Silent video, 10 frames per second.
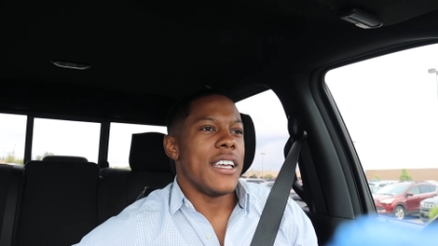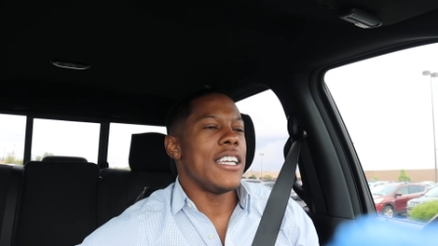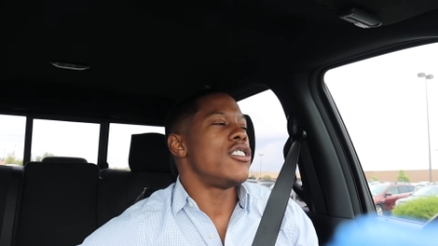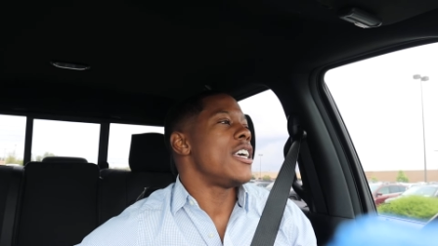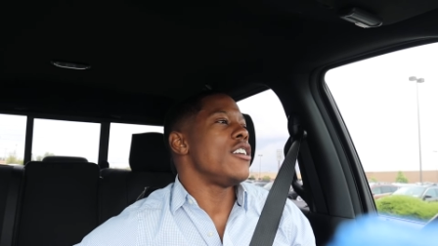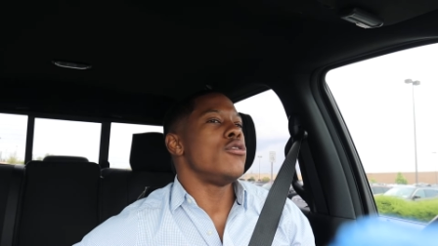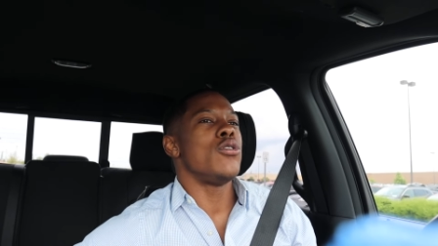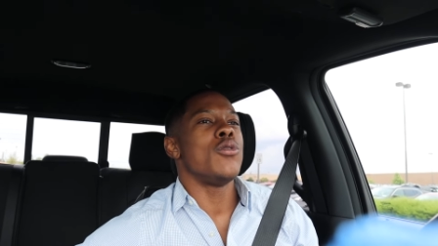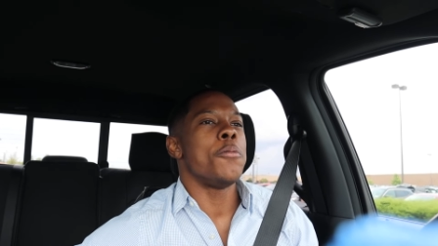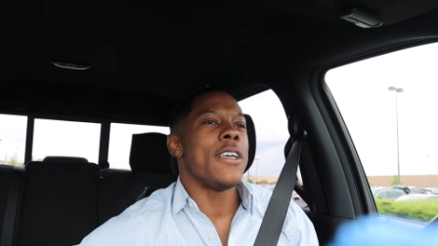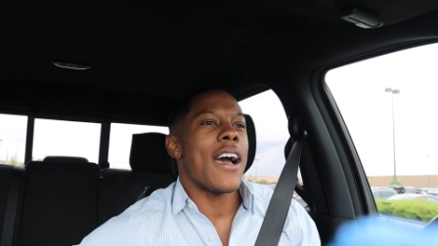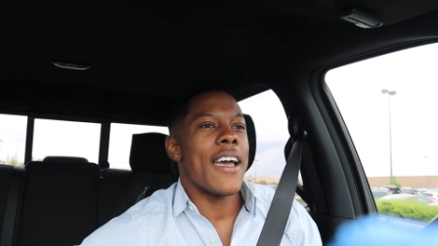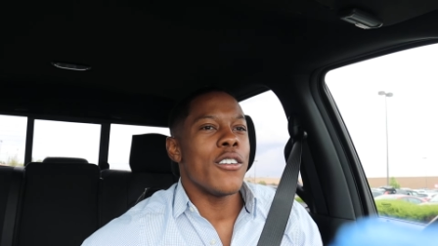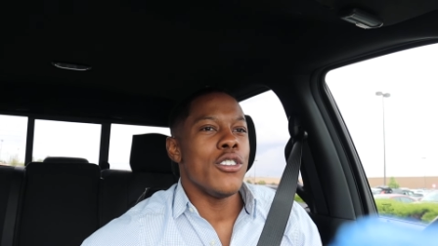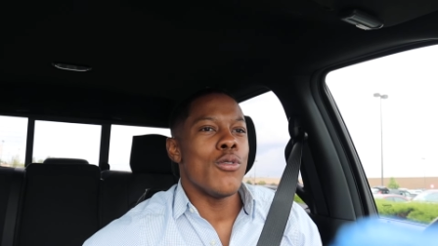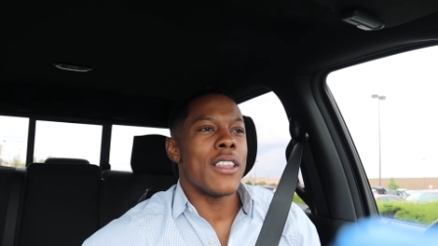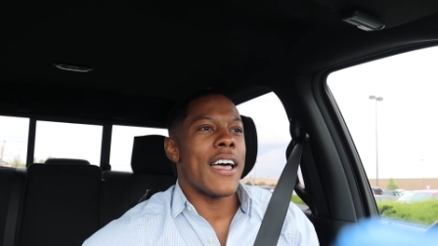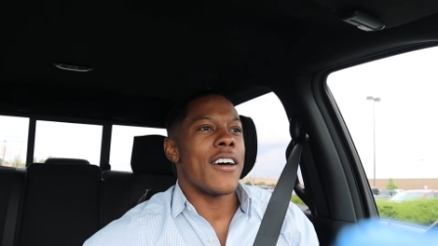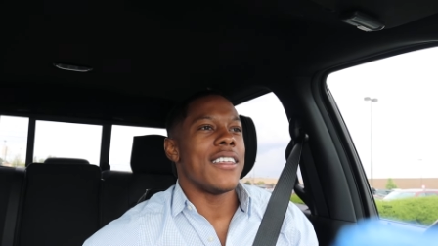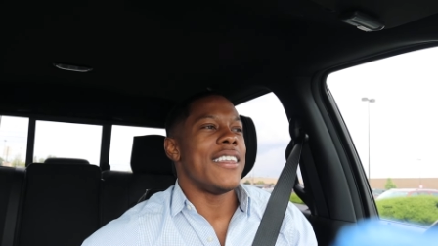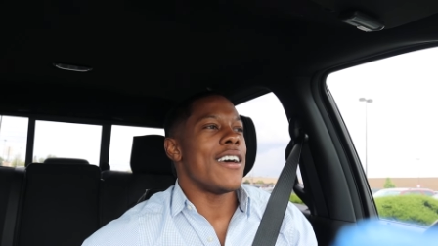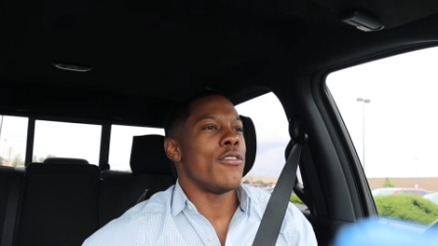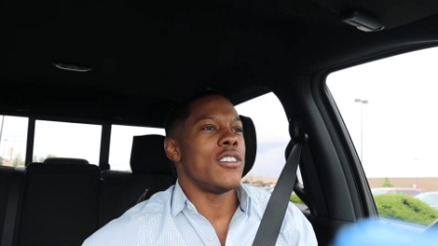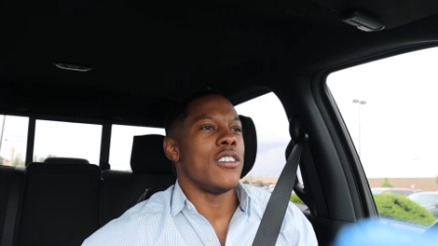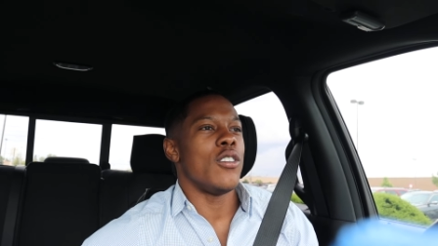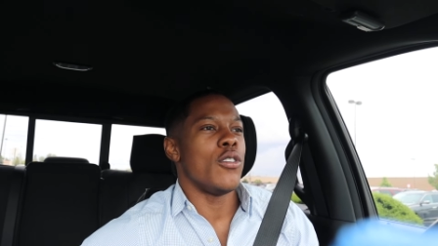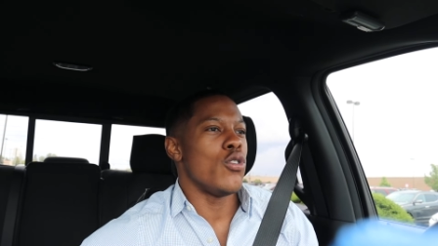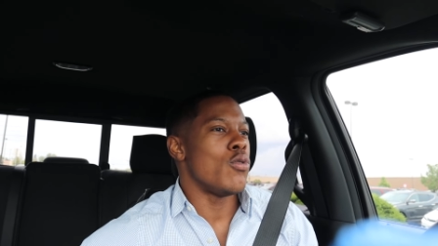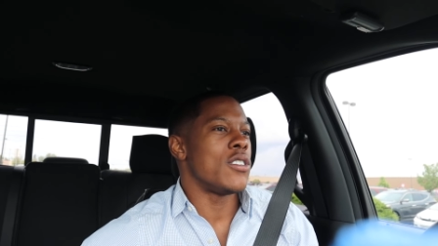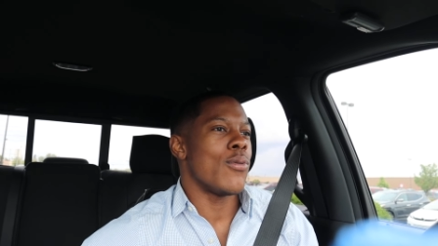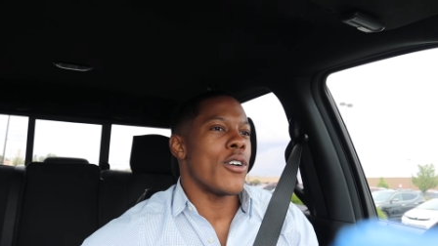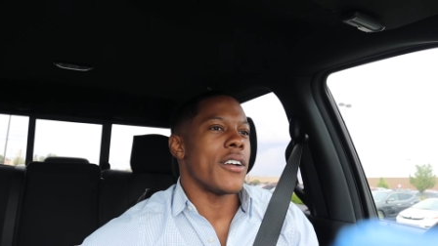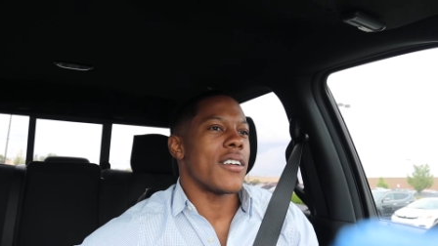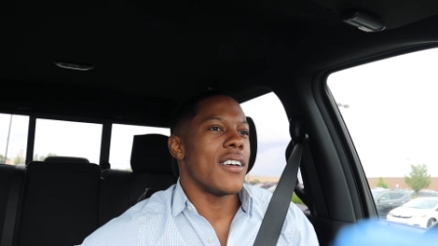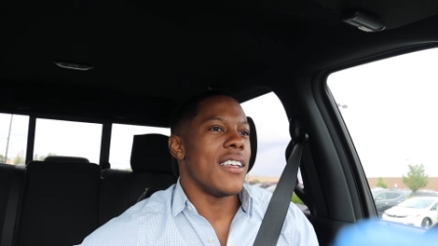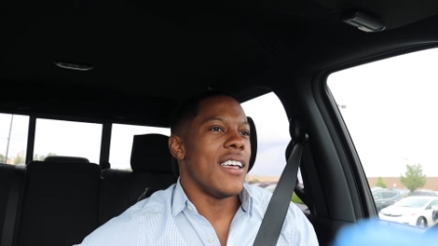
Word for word: Each day you choose to be idle, you allow the devil to do his work.